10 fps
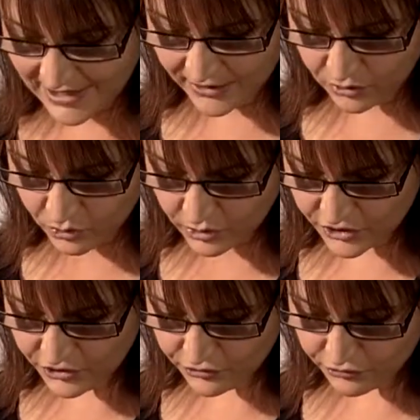late
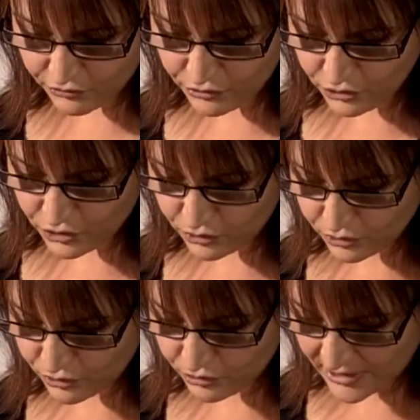August through
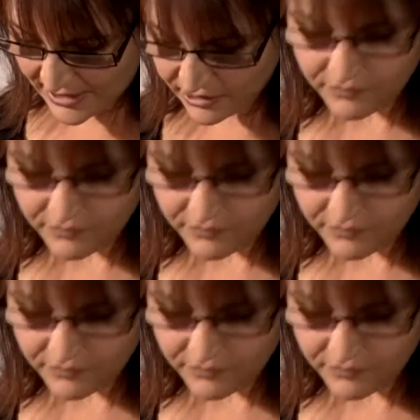to the end